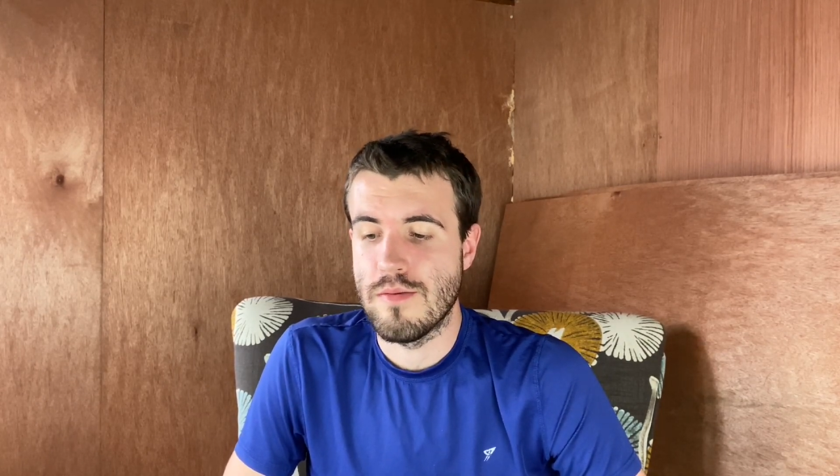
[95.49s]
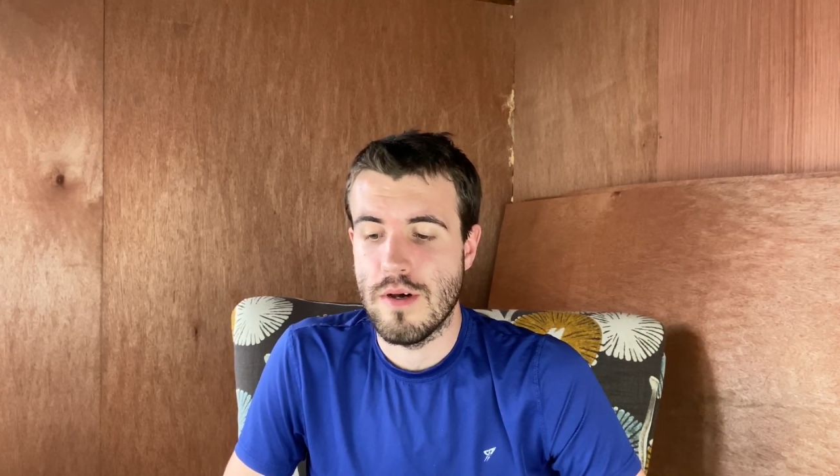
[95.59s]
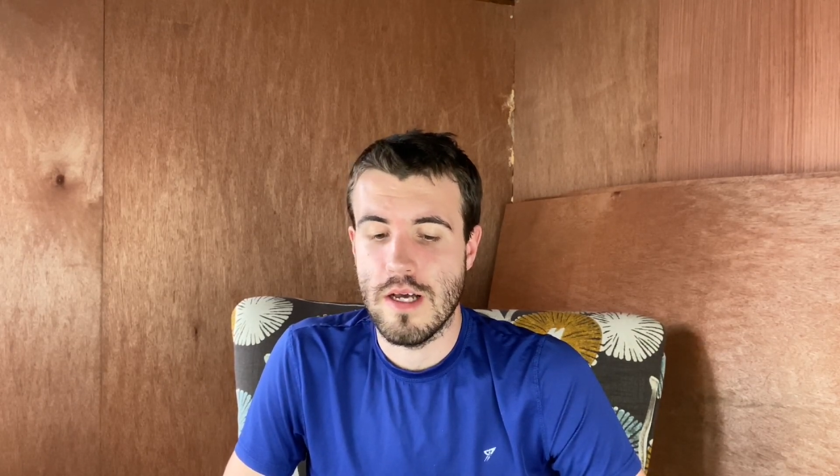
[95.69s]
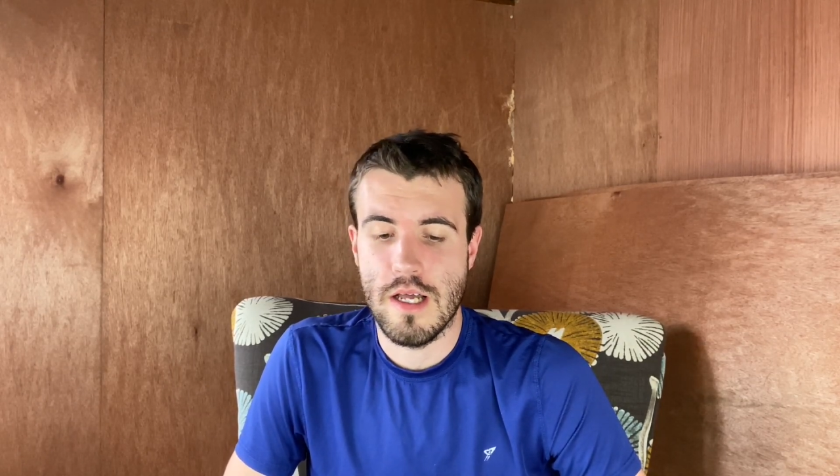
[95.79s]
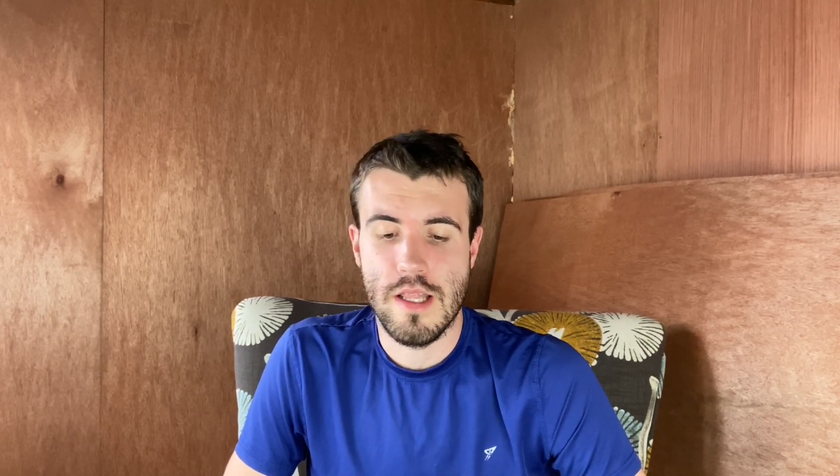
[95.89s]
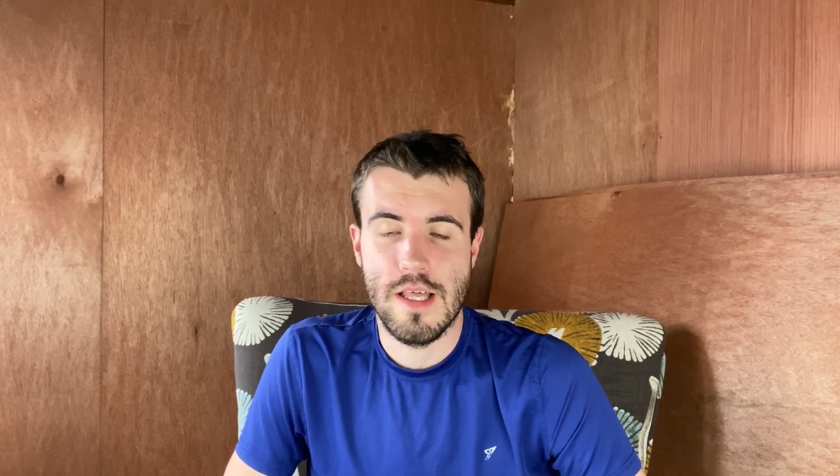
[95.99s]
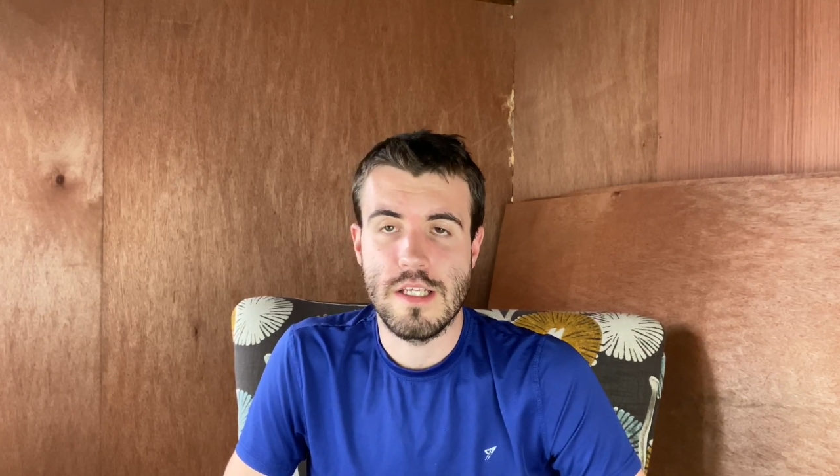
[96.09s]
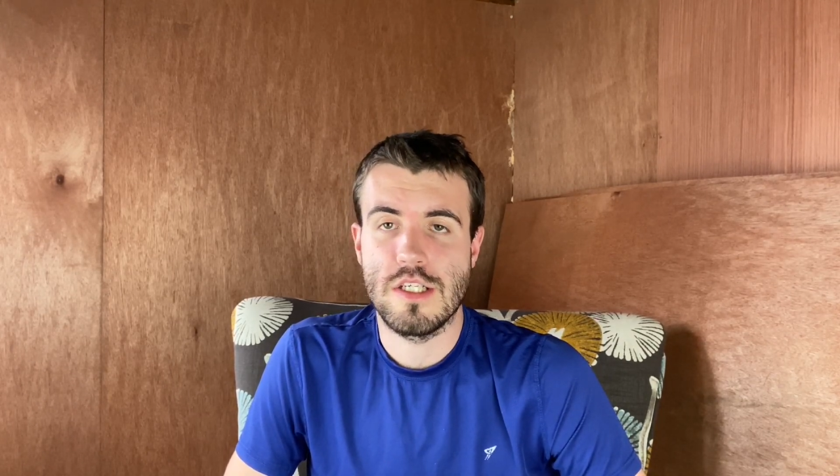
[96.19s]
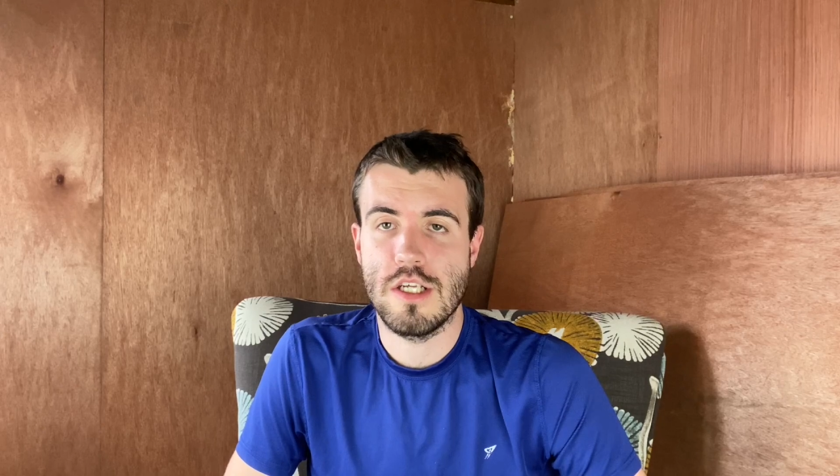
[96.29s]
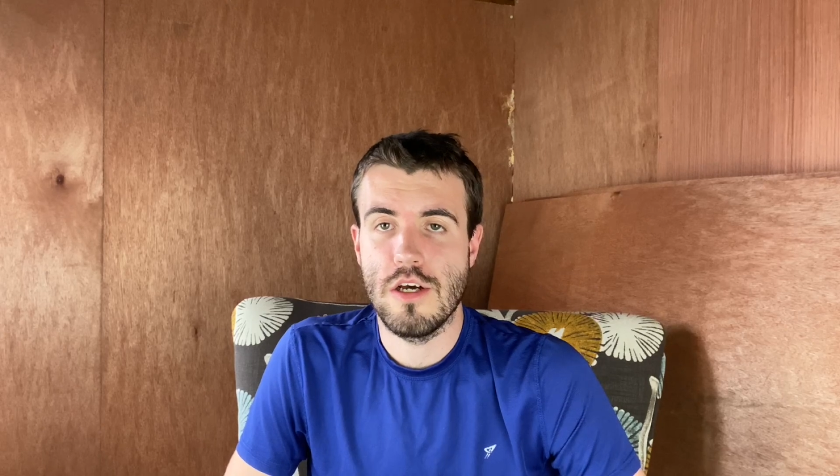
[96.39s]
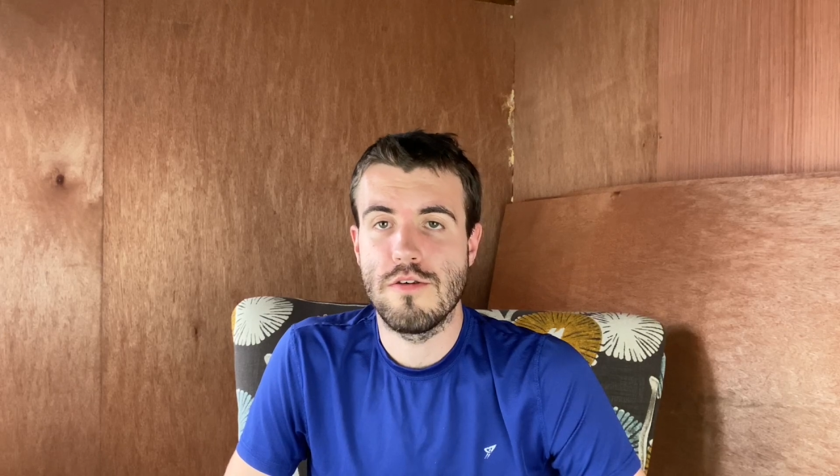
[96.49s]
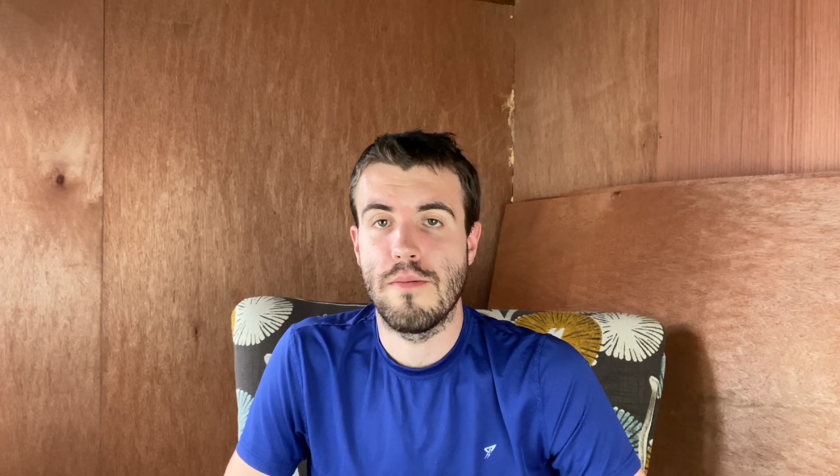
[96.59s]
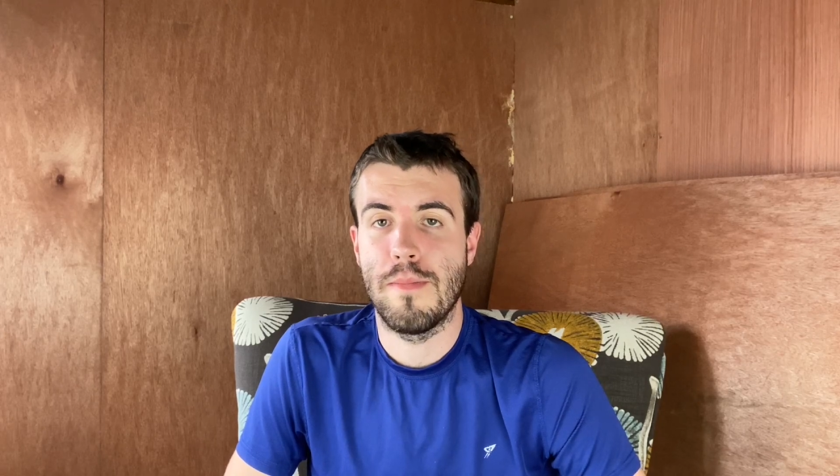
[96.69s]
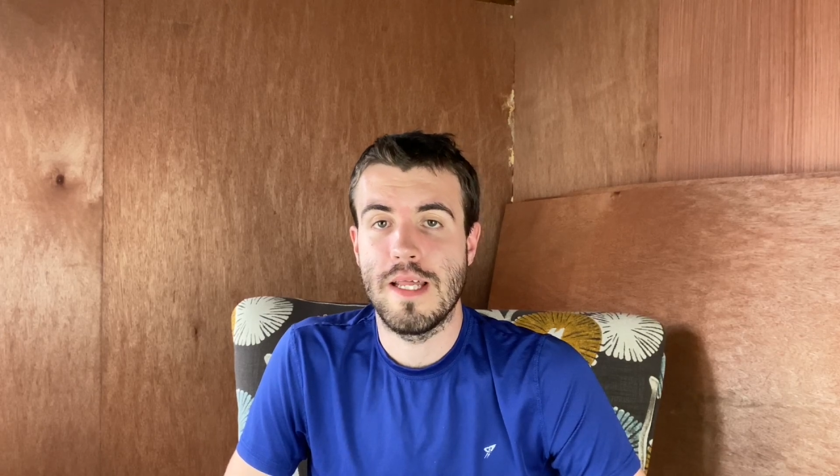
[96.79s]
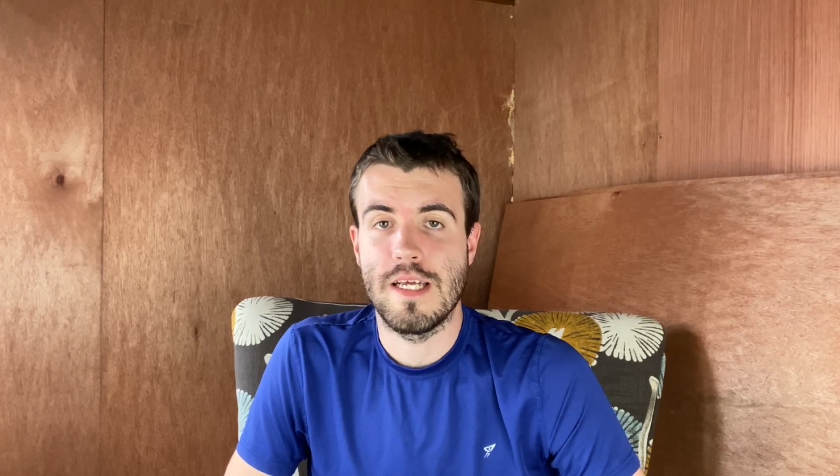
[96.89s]
but there's so
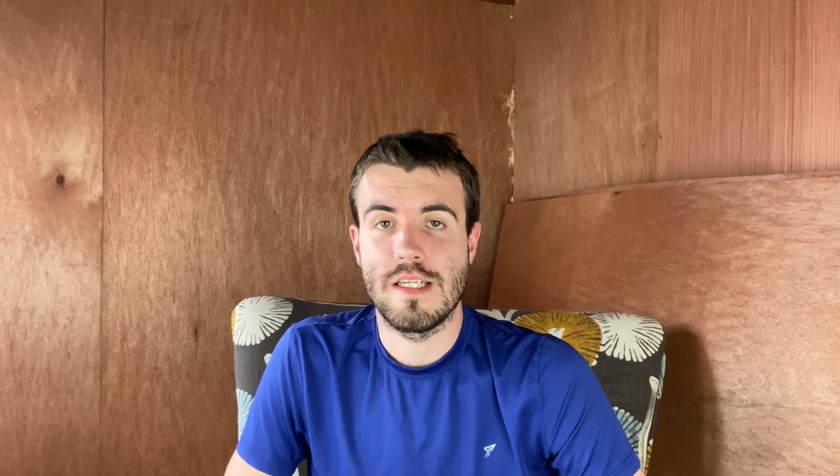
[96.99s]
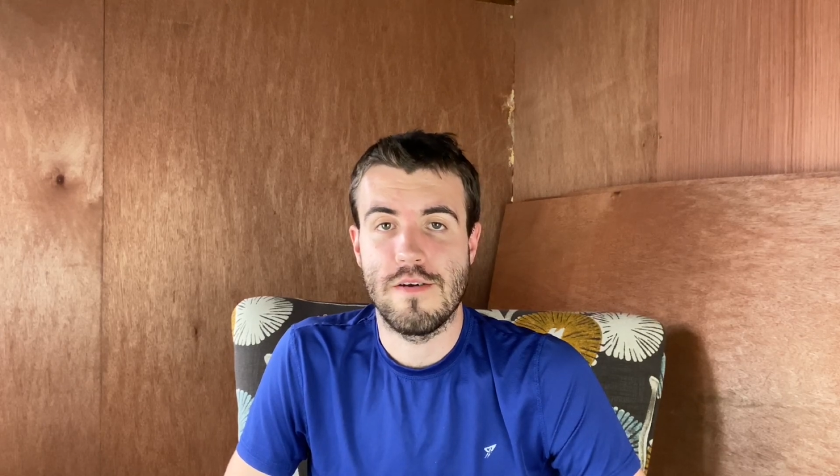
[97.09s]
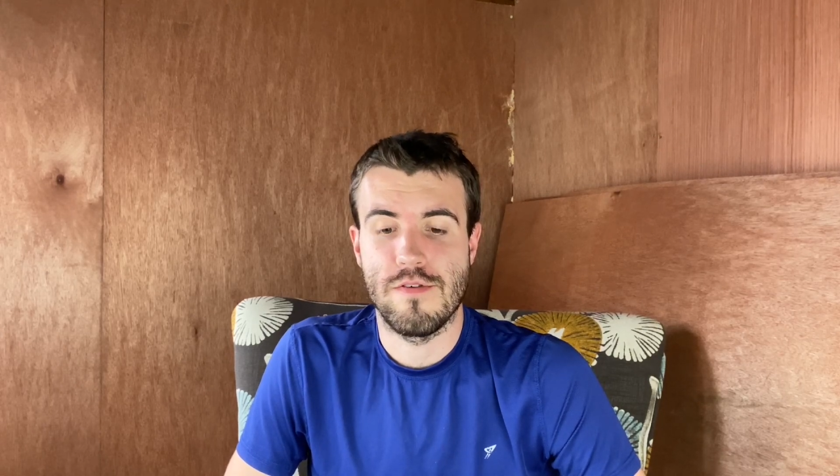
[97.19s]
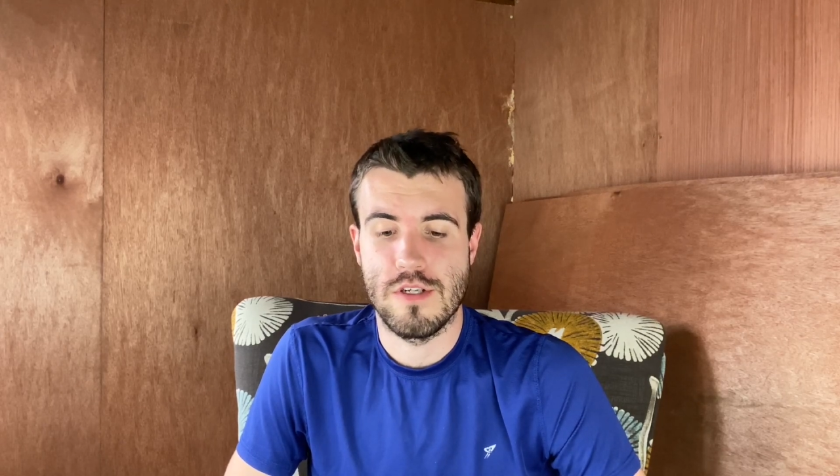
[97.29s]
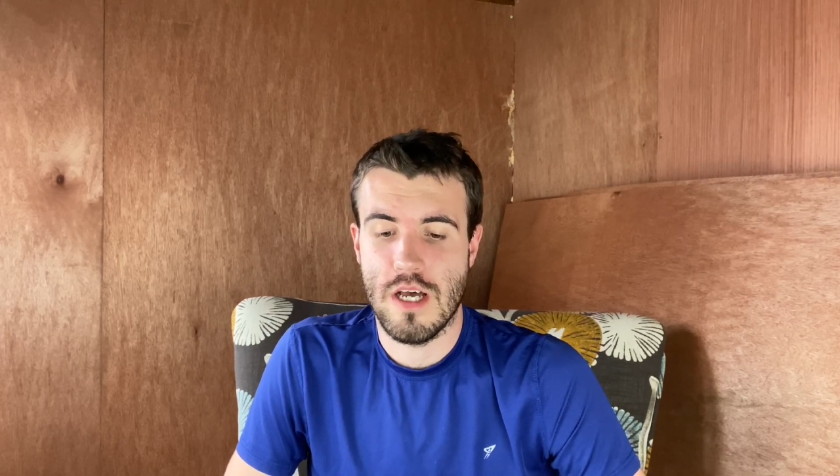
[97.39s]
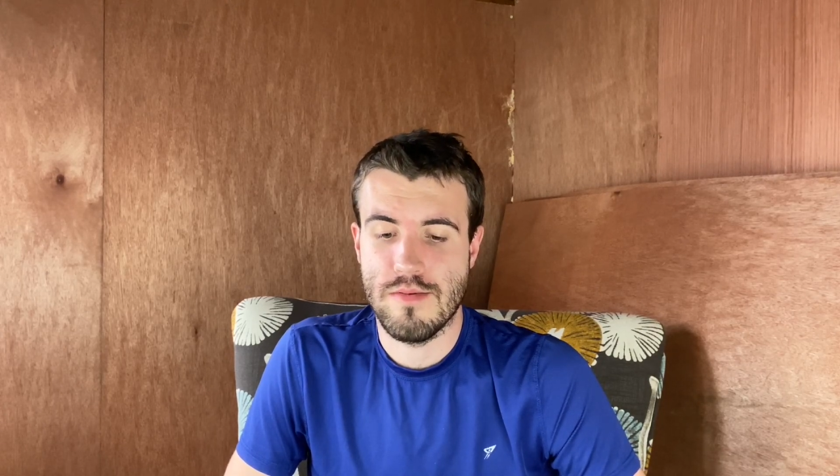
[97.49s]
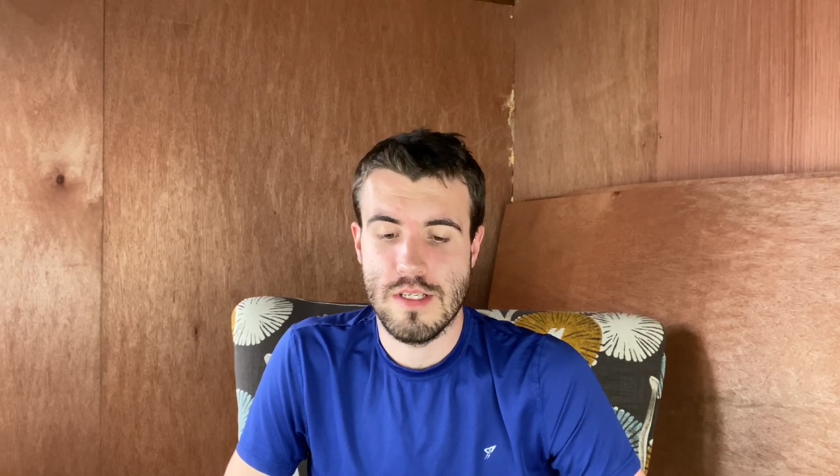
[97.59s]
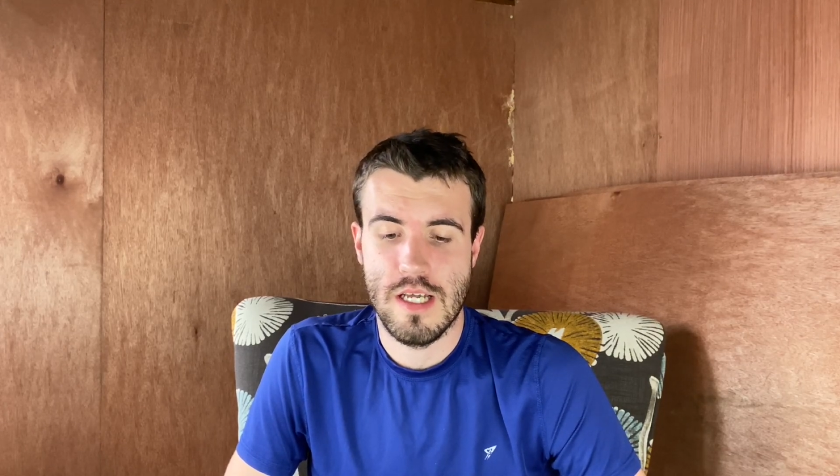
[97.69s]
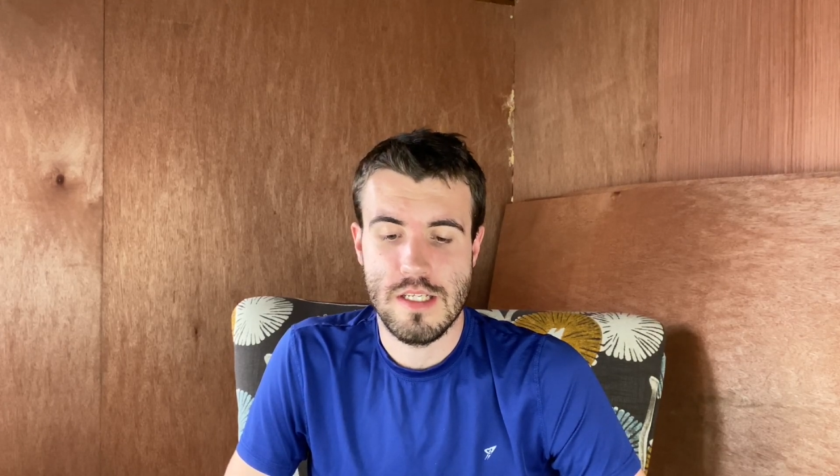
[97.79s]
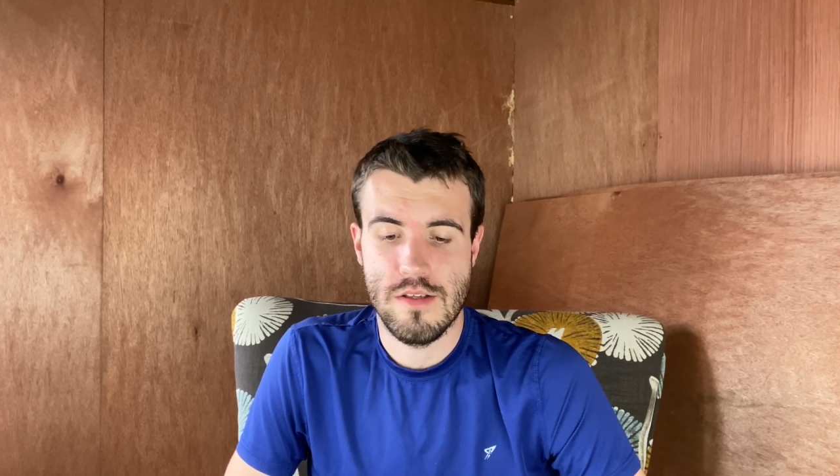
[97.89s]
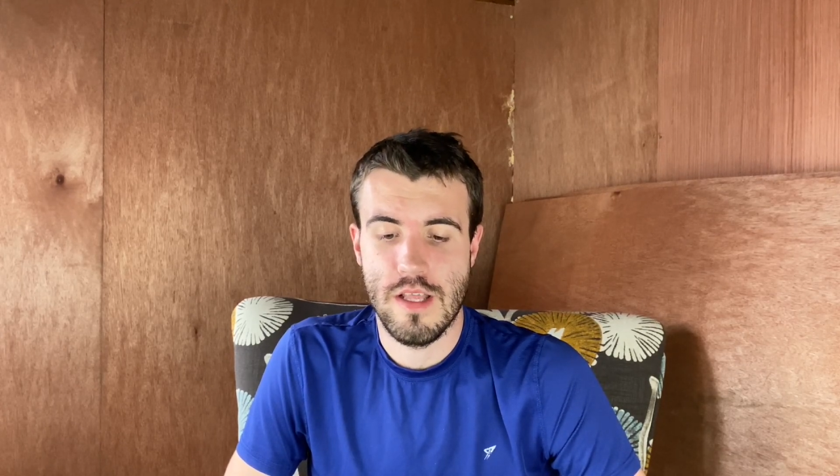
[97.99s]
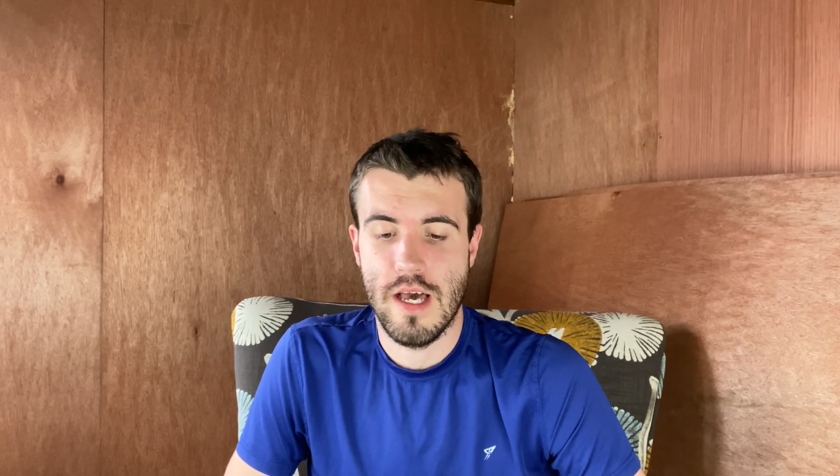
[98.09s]
many different types of sets in there,